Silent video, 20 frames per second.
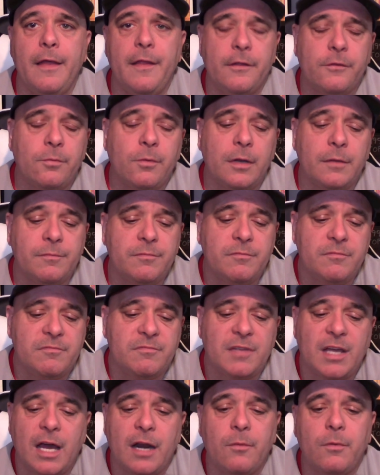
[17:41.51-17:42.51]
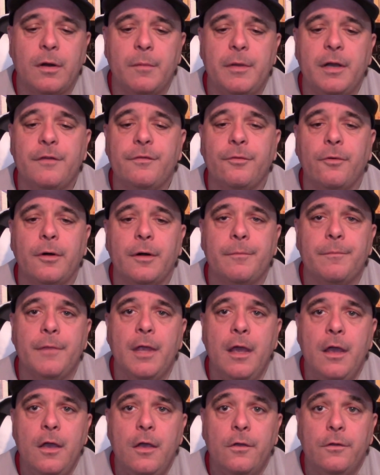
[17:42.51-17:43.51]
That's kind of what I'm here for.
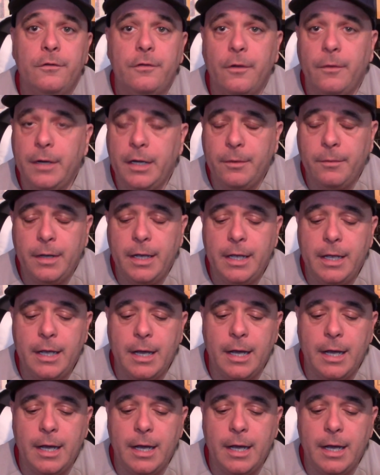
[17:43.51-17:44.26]
So anyway,